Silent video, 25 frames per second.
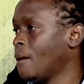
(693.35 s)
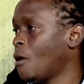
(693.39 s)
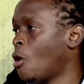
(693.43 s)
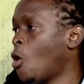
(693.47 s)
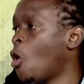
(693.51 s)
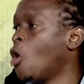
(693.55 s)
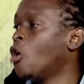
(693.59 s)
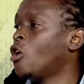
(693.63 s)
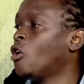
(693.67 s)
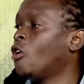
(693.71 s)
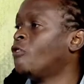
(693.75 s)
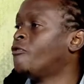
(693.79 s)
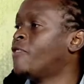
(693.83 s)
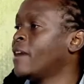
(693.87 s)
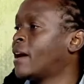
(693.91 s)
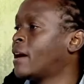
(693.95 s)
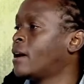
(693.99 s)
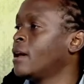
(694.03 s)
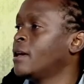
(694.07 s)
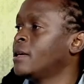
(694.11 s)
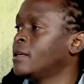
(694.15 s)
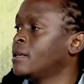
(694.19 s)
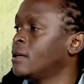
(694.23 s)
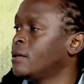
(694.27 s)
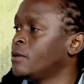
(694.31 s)
Which all of the
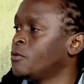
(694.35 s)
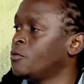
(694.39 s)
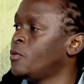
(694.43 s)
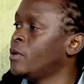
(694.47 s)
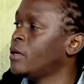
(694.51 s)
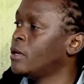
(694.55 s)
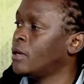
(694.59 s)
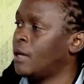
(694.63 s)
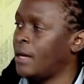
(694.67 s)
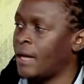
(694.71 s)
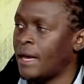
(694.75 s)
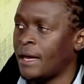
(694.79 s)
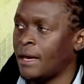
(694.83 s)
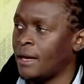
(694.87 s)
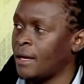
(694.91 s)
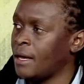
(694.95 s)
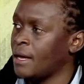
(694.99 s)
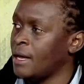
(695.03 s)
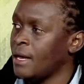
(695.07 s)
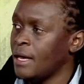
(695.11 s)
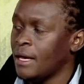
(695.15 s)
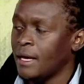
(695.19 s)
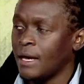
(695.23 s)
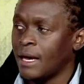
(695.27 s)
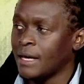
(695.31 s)
very uh, we, tough
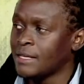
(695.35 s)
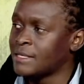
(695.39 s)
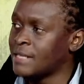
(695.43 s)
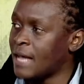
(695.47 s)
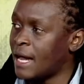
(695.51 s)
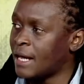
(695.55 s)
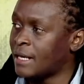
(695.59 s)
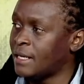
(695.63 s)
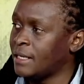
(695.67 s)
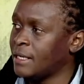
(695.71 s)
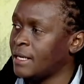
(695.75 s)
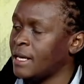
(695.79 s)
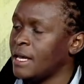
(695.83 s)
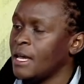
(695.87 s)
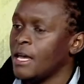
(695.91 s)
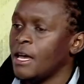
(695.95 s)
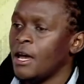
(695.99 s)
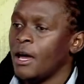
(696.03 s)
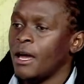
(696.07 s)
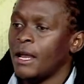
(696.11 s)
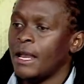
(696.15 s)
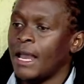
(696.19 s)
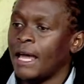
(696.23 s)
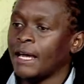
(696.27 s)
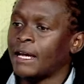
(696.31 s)
uh, to do. Exactly,
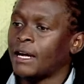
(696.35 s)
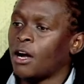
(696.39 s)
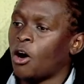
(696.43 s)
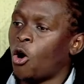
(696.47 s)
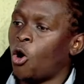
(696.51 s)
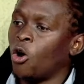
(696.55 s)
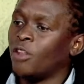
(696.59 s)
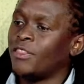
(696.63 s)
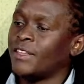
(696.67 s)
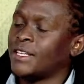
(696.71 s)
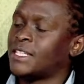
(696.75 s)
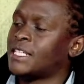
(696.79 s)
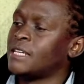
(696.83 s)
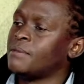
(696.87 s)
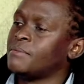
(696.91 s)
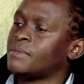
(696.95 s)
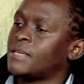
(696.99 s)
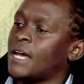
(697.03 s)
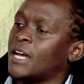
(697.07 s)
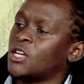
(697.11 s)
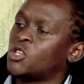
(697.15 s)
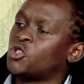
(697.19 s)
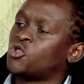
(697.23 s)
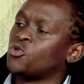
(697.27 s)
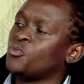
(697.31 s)
yeah. Like all the teams
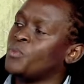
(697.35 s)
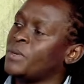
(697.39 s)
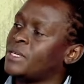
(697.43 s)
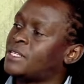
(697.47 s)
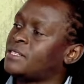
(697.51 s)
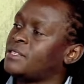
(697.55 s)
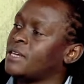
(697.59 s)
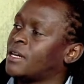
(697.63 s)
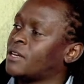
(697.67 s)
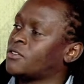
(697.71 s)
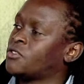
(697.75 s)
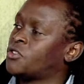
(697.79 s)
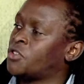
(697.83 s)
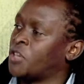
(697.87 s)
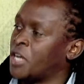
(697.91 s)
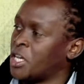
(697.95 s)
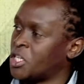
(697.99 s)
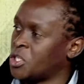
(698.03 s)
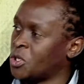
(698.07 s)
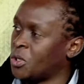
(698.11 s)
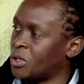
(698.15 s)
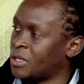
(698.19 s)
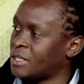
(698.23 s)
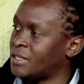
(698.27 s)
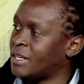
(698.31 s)
had to meet the
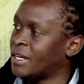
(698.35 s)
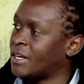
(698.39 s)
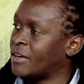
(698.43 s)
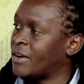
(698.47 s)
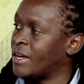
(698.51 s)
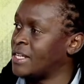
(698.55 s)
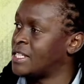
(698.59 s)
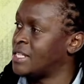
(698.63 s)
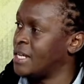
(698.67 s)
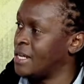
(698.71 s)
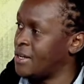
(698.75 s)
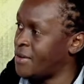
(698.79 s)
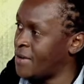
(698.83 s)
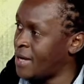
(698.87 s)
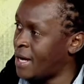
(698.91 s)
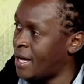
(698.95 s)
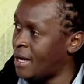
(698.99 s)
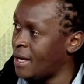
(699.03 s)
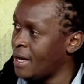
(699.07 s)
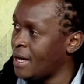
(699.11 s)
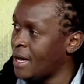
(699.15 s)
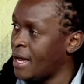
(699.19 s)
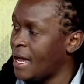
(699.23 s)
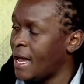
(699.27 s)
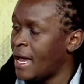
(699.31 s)
threshold, the
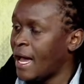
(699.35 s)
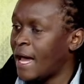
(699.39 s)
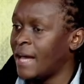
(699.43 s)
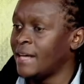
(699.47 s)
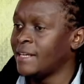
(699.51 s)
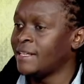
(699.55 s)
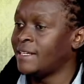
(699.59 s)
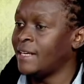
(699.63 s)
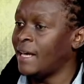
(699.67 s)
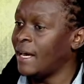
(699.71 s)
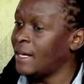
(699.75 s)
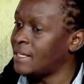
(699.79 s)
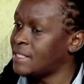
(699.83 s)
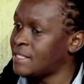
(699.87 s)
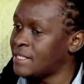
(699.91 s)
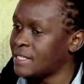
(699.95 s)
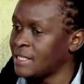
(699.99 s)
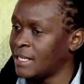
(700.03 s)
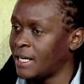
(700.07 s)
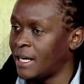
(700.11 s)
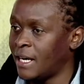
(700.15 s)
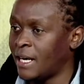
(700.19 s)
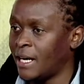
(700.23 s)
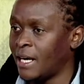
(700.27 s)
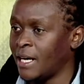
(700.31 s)
criteria, and yet
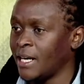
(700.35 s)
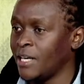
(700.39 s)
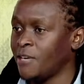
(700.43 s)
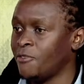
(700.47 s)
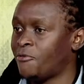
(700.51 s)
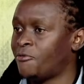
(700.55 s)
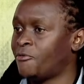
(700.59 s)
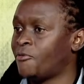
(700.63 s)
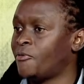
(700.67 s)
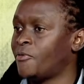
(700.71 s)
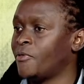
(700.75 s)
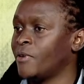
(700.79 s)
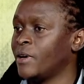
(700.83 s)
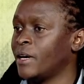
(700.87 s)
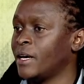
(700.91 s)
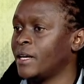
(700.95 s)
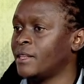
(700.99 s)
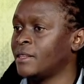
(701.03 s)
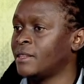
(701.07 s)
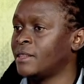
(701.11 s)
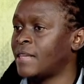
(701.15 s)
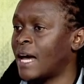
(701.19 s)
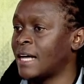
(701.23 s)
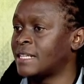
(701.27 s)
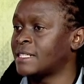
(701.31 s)
uh, if
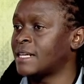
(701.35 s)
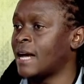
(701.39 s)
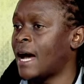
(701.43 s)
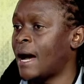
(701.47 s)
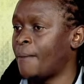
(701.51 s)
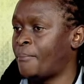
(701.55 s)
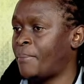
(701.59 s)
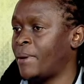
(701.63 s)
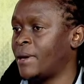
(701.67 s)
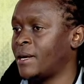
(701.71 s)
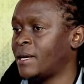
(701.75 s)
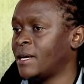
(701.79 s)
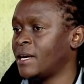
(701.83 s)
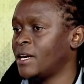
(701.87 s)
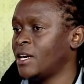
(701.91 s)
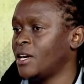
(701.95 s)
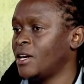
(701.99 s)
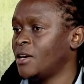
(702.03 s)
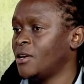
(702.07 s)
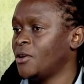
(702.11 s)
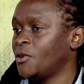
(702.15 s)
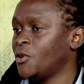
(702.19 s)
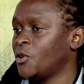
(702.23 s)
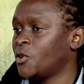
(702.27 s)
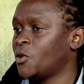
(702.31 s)
that happened,
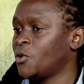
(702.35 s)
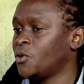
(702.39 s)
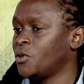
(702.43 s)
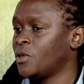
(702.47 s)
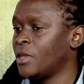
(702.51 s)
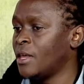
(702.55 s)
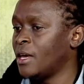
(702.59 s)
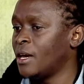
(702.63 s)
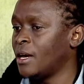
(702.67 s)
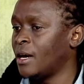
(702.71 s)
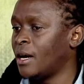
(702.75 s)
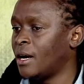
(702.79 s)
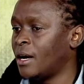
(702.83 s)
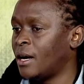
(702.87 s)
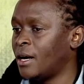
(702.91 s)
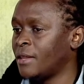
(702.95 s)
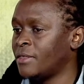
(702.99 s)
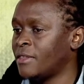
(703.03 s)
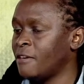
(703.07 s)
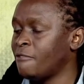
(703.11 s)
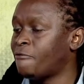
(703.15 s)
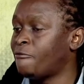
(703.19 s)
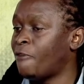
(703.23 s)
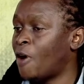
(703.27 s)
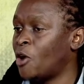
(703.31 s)
they, uh,
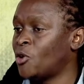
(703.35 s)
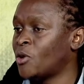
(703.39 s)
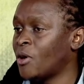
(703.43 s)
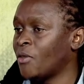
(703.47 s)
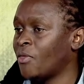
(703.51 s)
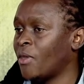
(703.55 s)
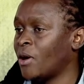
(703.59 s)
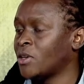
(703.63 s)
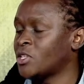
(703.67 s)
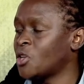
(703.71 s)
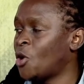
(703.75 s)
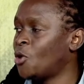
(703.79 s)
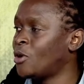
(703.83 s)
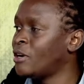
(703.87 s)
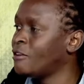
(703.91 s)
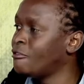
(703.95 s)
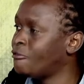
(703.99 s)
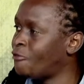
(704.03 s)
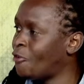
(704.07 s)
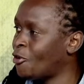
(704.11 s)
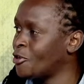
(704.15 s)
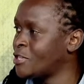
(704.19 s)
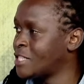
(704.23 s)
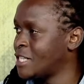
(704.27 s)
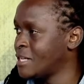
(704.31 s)
they found out that only
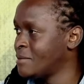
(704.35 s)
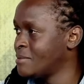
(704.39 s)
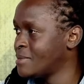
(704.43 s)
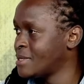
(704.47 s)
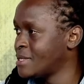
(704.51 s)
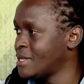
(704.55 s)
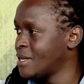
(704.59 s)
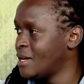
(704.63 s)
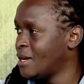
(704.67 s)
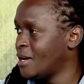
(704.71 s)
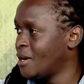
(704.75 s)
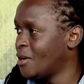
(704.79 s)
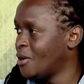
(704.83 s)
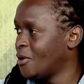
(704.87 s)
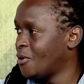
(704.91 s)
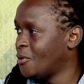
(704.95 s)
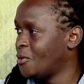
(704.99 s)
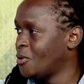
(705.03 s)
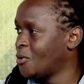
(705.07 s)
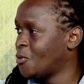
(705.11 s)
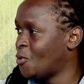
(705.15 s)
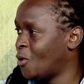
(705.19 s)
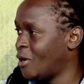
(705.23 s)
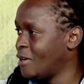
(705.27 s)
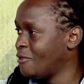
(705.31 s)
four teams
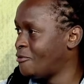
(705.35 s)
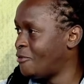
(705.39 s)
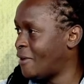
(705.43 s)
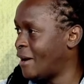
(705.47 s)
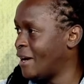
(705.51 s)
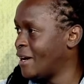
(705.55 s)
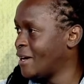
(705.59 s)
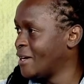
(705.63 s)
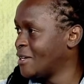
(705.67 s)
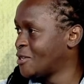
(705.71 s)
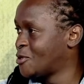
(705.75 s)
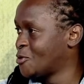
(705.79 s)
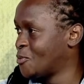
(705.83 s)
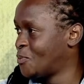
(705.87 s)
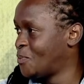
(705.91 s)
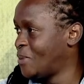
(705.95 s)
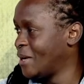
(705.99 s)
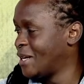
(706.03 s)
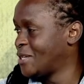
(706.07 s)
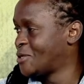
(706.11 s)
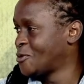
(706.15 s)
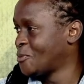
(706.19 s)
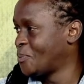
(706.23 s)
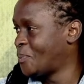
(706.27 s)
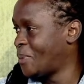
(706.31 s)
could qualify to
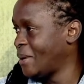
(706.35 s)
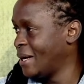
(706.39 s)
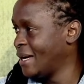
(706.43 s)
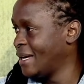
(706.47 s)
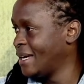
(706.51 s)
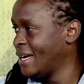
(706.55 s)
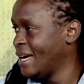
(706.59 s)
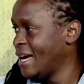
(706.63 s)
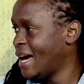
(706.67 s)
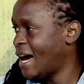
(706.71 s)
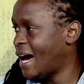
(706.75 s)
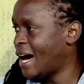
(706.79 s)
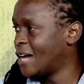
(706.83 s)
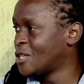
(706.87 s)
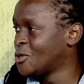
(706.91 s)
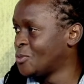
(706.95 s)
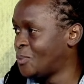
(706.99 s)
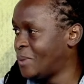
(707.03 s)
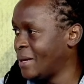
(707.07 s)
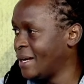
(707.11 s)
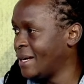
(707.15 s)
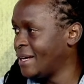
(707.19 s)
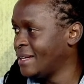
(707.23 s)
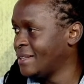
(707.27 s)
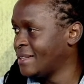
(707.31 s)
pay, to, pay, yes. uh, to
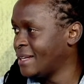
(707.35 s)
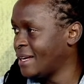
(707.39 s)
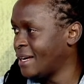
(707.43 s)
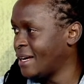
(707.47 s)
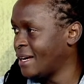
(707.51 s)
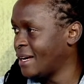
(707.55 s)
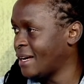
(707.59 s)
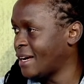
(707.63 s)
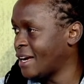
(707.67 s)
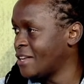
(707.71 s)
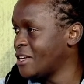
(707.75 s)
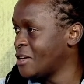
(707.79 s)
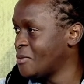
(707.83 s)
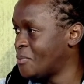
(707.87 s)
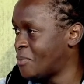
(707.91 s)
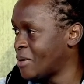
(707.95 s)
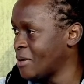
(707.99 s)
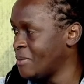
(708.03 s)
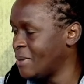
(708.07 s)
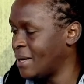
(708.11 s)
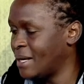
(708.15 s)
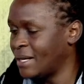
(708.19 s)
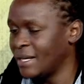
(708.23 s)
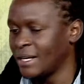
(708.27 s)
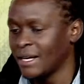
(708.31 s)
play in the Kenyan
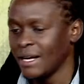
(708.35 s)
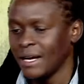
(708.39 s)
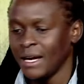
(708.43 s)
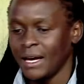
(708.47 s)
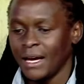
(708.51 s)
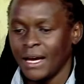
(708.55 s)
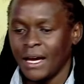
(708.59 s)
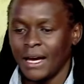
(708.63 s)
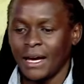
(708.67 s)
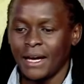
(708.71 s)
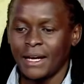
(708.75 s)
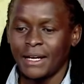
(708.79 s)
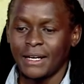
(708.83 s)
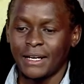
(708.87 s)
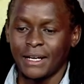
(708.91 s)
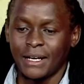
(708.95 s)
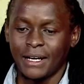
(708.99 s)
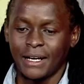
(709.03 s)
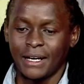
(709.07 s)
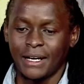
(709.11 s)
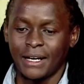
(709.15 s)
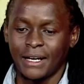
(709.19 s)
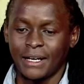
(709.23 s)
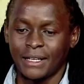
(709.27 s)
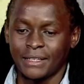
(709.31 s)
Premier League. Yeah. And
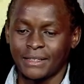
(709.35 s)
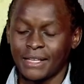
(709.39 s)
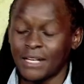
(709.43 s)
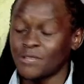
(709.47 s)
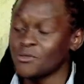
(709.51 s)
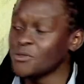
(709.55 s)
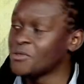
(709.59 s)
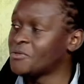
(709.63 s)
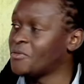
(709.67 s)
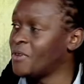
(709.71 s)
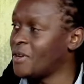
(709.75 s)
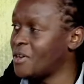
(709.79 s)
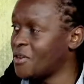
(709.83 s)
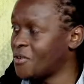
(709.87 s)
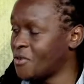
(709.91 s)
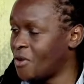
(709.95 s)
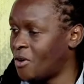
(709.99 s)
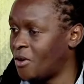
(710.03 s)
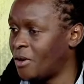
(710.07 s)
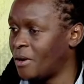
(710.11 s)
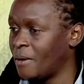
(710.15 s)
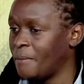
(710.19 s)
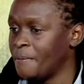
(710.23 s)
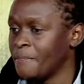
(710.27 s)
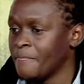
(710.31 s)
uh, that was very
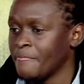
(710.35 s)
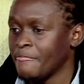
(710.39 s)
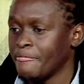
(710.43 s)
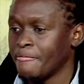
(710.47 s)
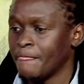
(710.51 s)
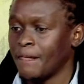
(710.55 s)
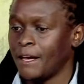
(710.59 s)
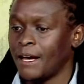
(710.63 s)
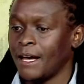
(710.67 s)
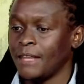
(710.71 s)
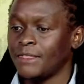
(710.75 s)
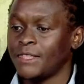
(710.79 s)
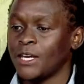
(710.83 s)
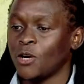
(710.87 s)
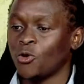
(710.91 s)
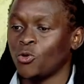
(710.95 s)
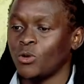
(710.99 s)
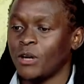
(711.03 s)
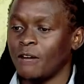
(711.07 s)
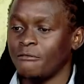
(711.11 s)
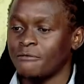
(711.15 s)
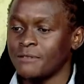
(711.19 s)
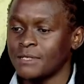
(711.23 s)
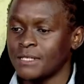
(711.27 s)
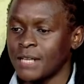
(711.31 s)
wrong. Mm-hmm. uh, they
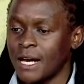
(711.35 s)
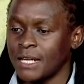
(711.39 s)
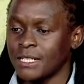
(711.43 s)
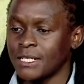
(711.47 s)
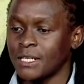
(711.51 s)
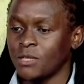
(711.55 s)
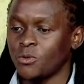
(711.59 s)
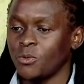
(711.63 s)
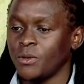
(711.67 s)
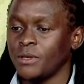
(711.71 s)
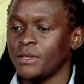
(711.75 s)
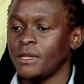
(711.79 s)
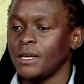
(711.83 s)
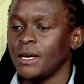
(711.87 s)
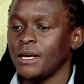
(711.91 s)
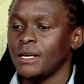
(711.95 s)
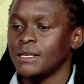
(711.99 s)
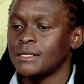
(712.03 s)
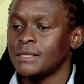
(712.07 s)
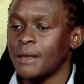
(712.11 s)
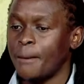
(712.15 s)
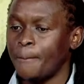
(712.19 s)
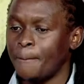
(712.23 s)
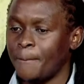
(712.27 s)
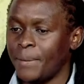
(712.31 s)
could have started with
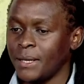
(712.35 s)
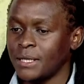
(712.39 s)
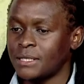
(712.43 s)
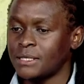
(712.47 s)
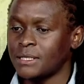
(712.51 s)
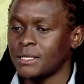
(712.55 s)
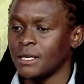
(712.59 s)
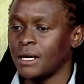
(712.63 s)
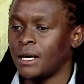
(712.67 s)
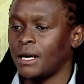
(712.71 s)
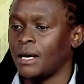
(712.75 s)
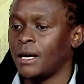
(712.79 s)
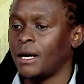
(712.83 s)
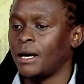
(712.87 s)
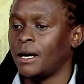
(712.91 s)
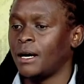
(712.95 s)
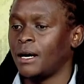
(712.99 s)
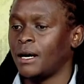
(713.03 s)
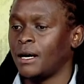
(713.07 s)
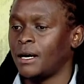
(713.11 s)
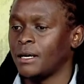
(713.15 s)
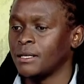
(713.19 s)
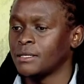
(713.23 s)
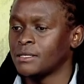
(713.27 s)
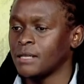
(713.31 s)
some bits,
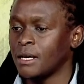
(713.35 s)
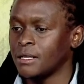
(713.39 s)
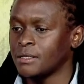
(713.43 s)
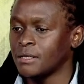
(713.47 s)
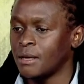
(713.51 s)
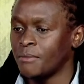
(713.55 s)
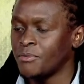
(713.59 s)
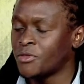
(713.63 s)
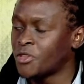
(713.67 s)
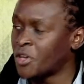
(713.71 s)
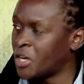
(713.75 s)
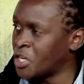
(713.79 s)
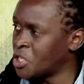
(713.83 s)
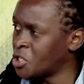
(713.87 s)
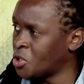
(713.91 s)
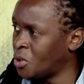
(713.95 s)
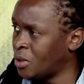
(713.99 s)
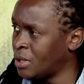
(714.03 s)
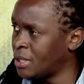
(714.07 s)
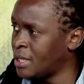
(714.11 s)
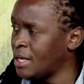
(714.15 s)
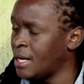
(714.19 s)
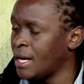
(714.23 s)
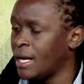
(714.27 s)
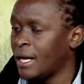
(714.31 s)
uh, so, some
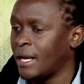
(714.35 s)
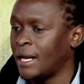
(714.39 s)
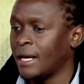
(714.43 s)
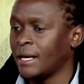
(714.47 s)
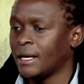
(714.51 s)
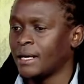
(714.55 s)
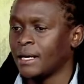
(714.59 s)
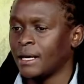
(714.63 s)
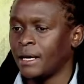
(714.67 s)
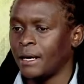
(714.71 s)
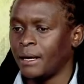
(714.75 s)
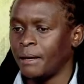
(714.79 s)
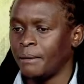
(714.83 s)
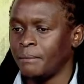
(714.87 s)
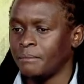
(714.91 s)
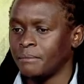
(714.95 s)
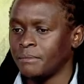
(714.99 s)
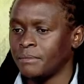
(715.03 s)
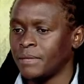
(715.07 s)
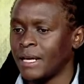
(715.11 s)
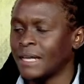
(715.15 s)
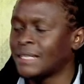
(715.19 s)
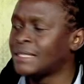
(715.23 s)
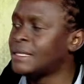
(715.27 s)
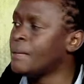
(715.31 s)
threshold, like um,
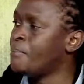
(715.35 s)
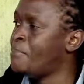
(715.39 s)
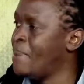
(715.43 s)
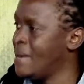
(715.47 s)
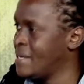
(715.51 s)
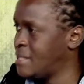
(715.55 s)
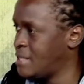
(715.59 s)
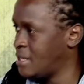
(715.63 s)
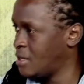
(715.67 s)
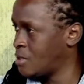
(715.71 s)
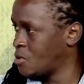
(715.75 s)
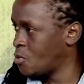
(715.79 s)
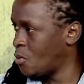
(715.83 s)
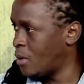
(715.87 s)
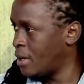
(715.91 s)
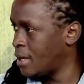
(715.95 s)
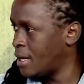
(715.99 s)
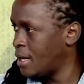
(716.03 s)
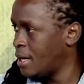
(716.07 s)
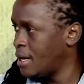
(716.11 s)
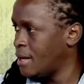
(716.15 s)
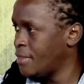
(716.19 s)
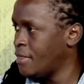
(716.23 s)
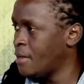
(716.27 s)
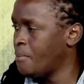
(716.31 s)
like the basics one,
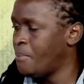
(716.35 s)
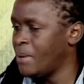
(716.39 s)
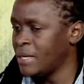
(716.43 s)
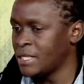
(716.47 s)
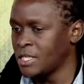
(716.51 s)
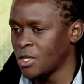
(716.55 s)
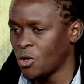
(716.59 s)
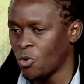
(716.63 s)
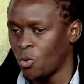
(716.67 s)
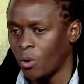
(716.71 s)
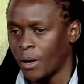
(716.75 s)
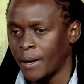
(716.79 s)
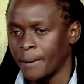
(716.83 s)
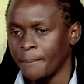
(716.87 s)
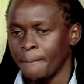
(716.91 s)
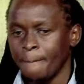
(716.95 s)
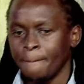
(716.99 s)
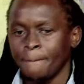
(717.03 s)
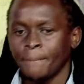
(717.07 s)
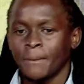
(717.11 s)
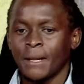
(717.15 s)
yeah. the basic one.